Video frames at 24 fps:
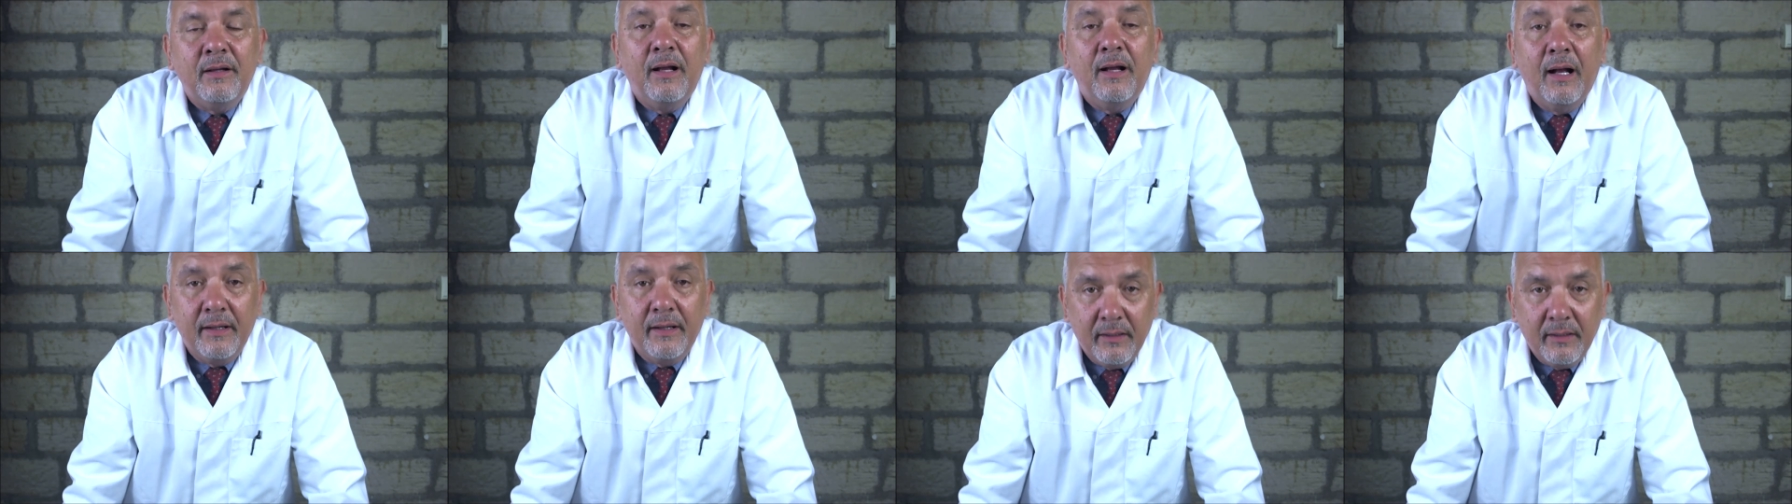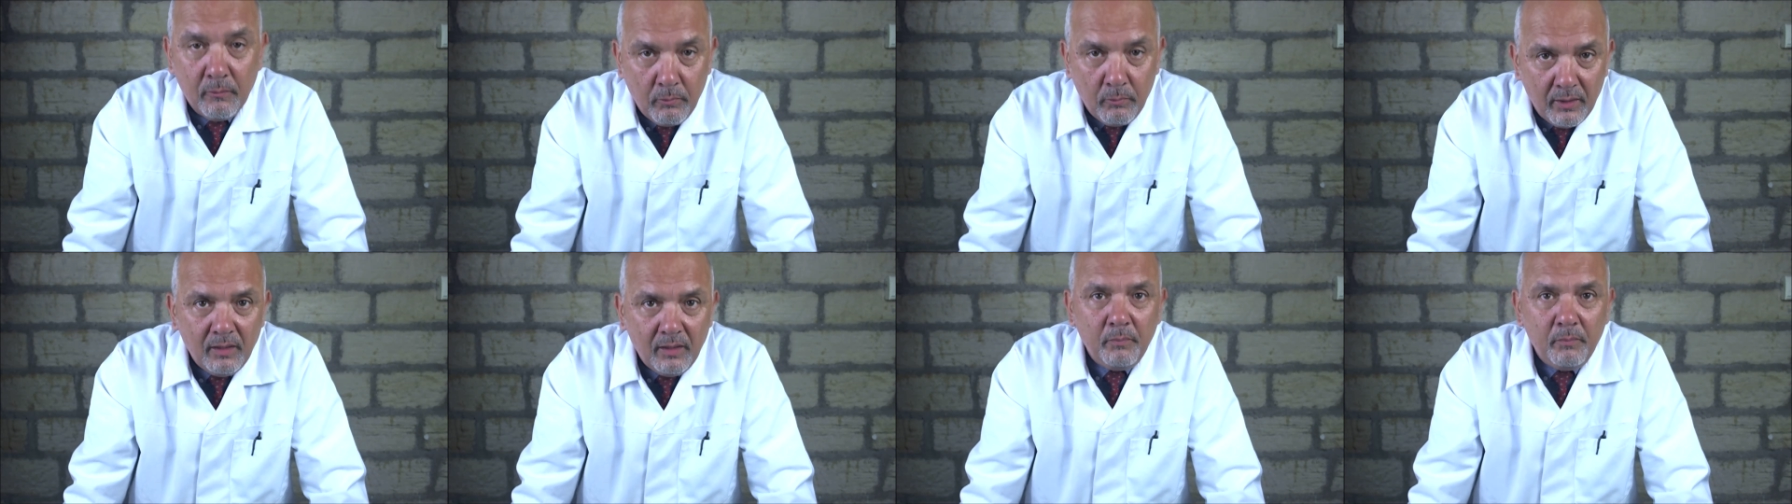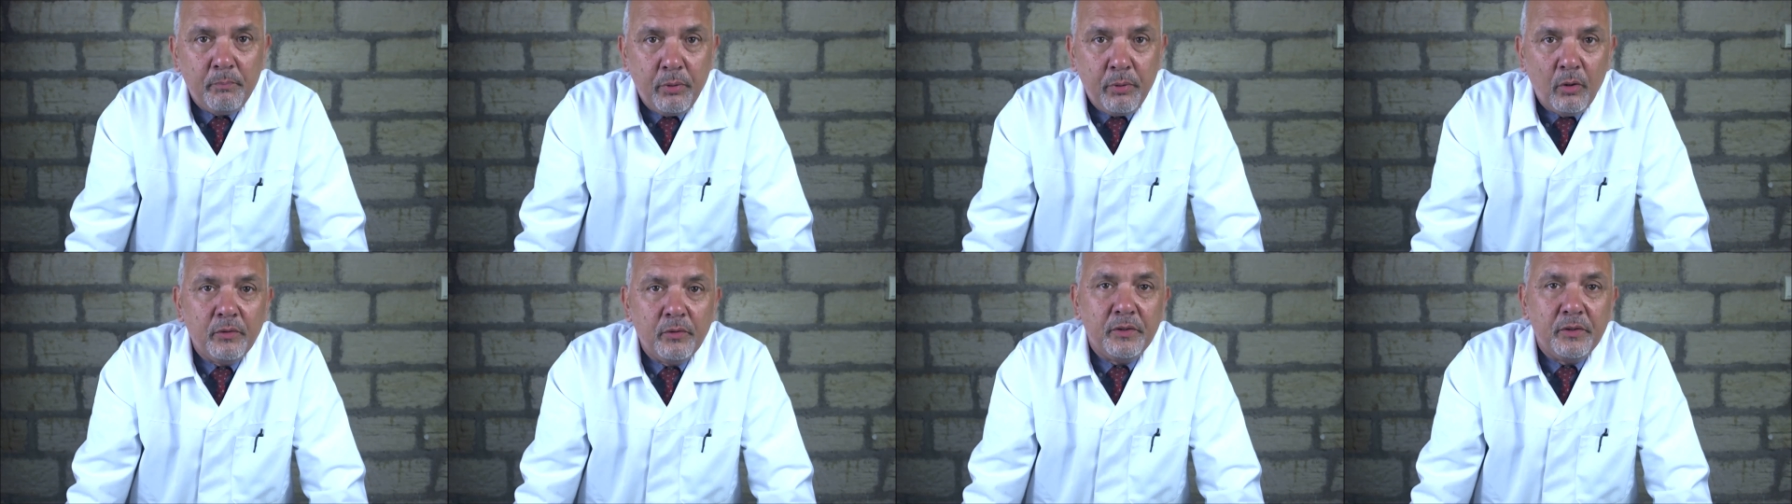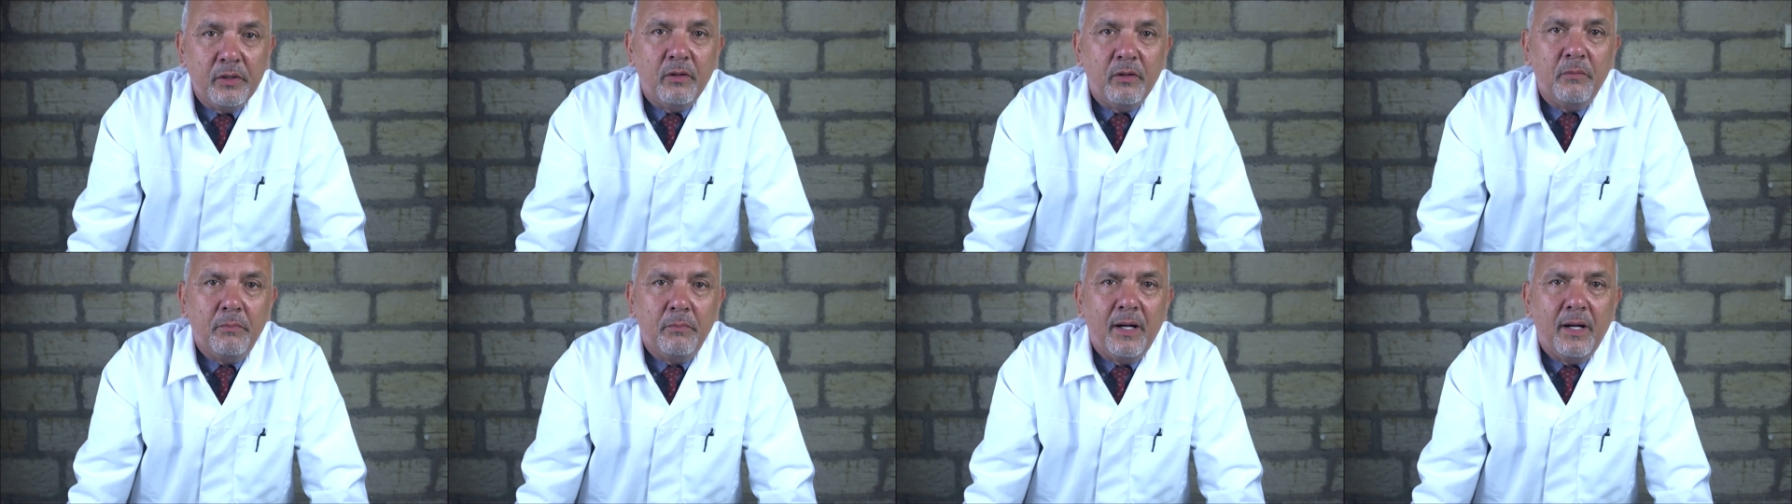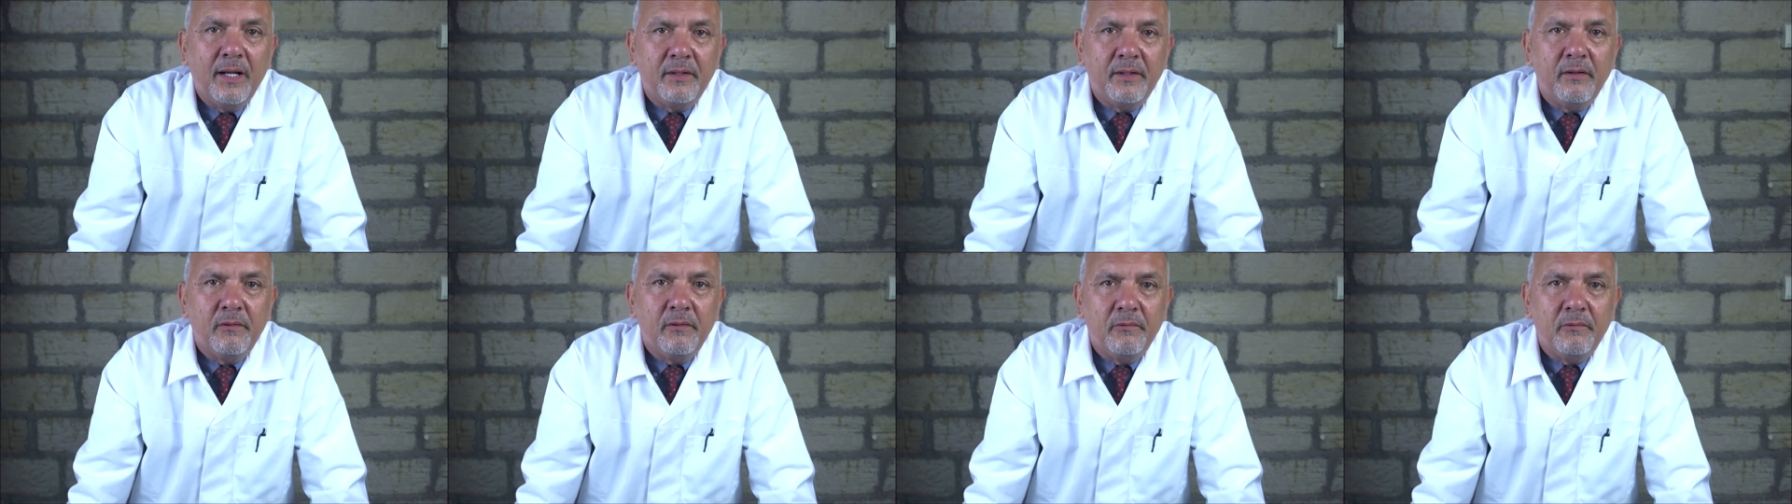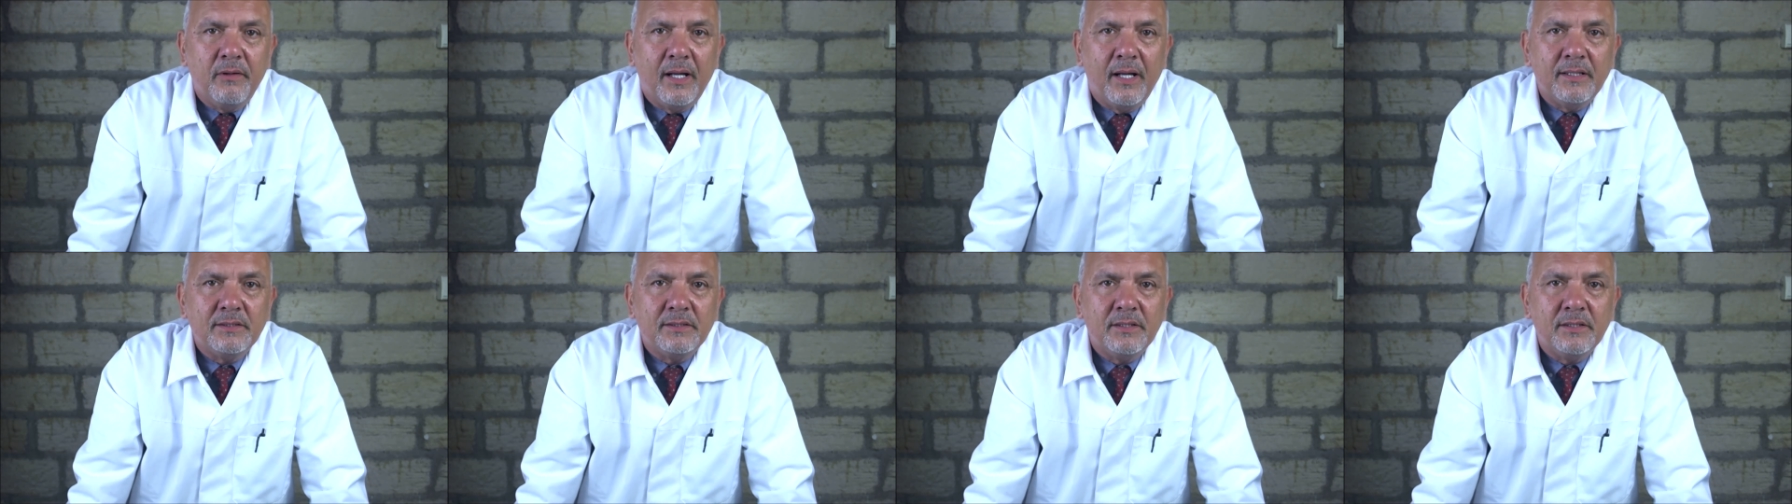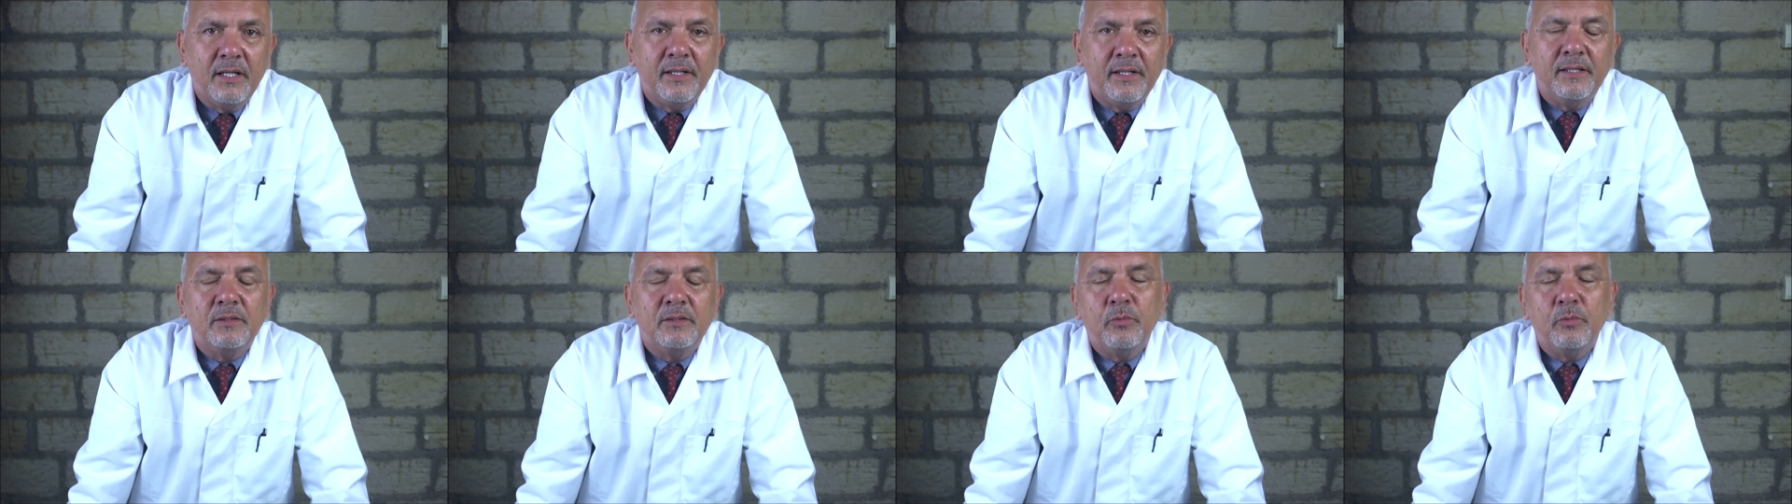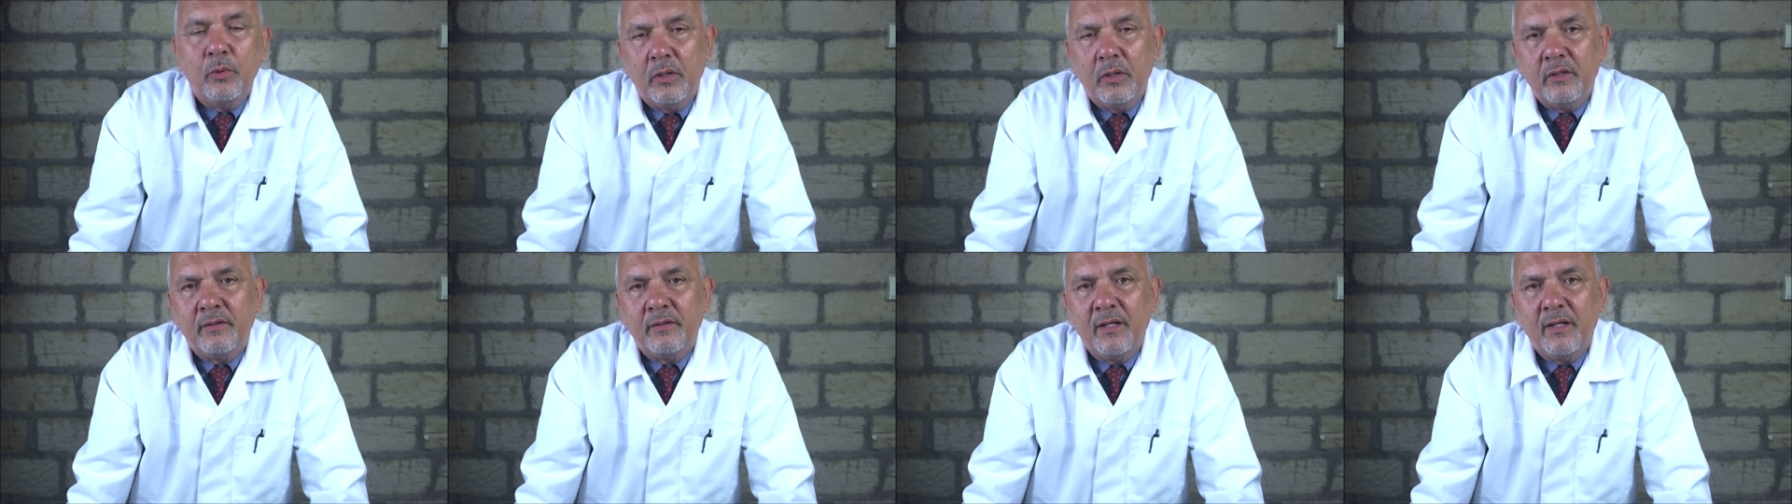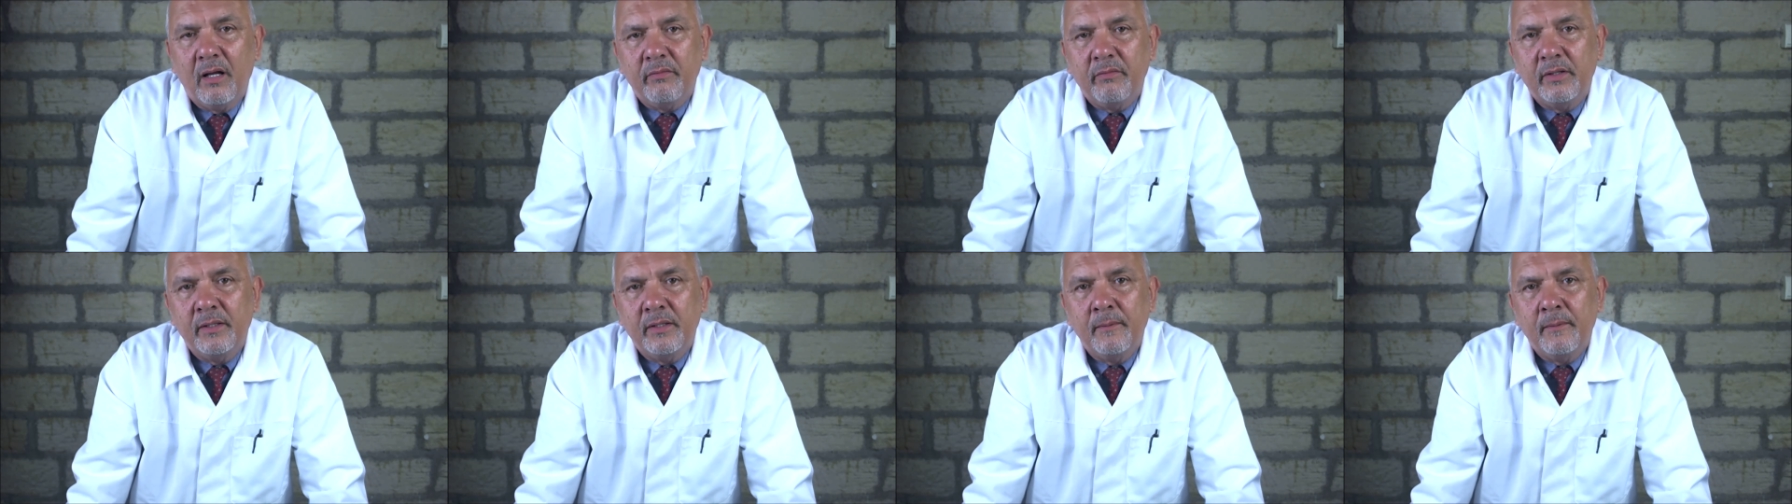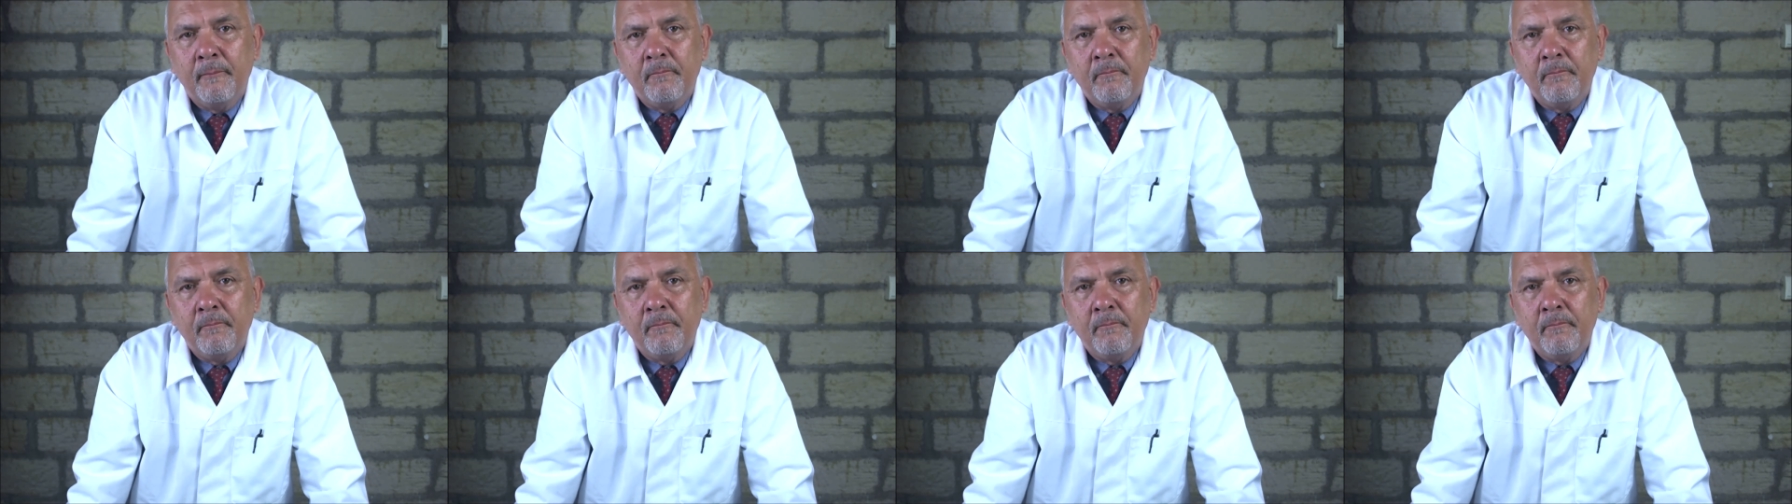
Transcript: And he will put your mind at rest and it's worth having.